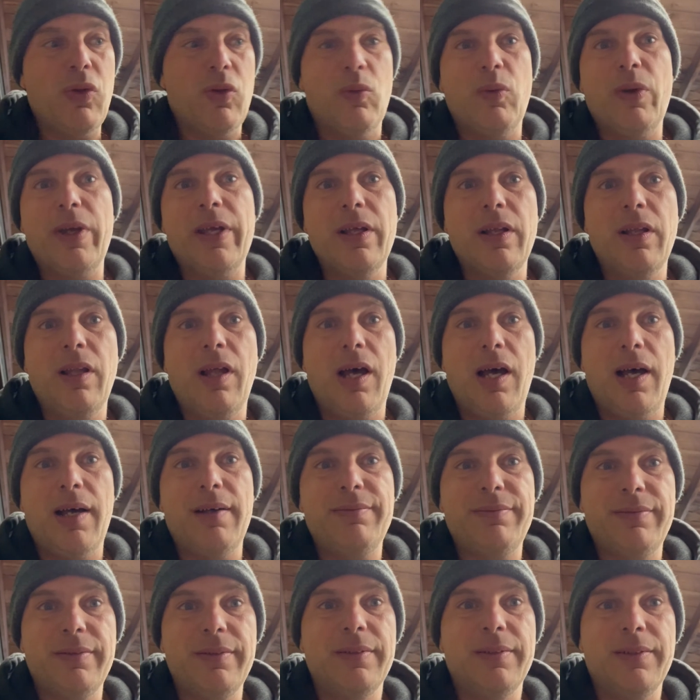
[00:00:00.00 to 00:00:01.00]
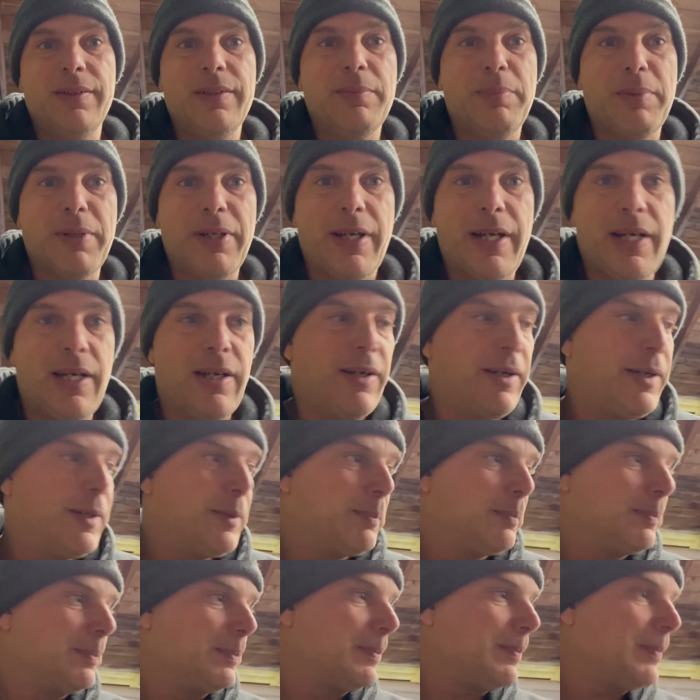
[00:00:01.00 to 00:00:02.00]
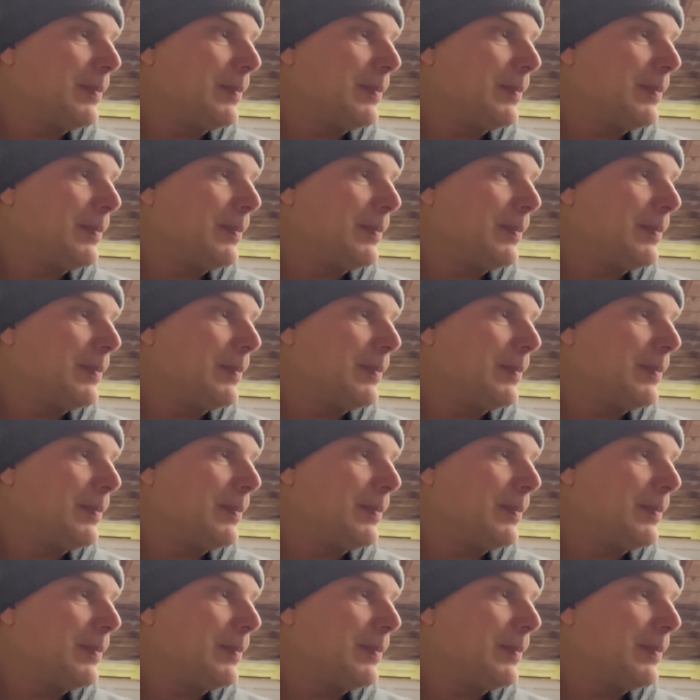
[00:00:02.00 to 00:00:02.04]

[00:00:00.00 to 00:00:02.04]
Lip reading: the wheel off to put air in them.